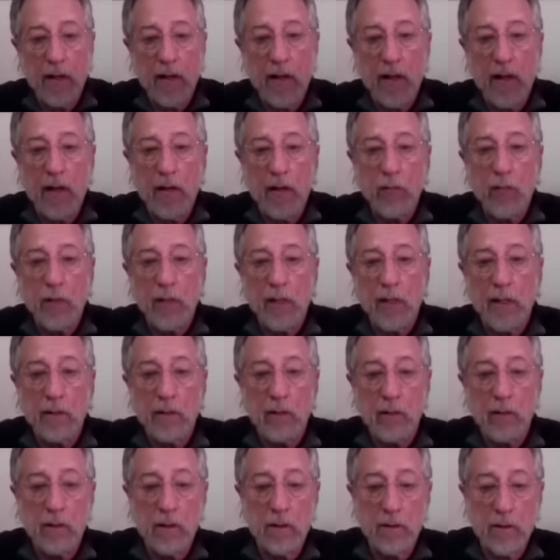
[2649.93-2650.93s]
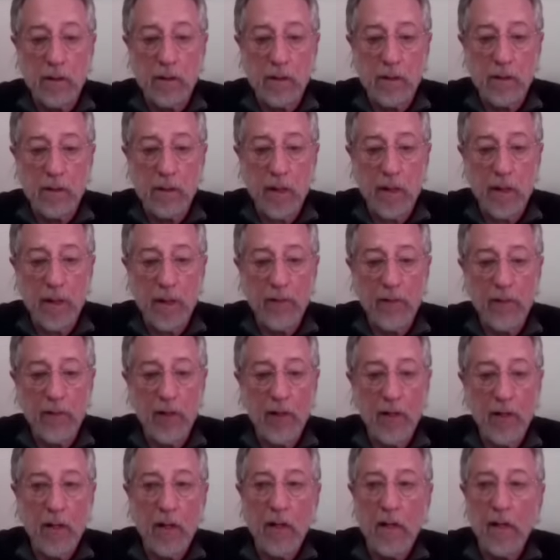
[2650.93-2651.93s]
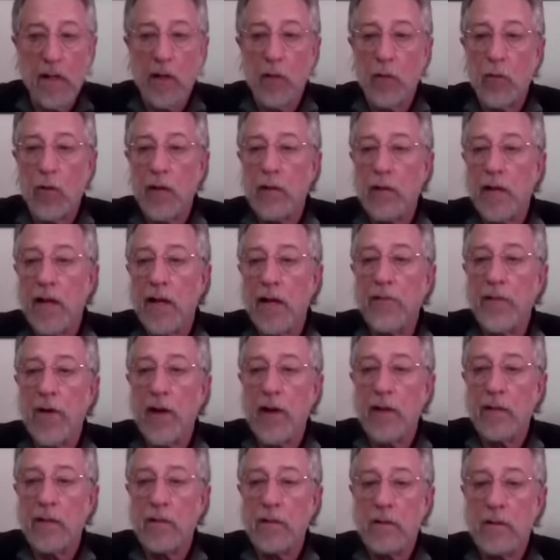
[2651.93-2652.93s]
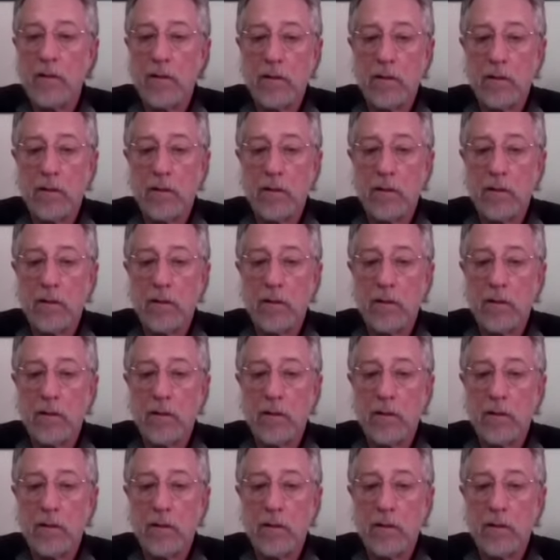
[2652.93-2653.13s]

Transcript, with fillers: And when I looked at this life, it went that fast.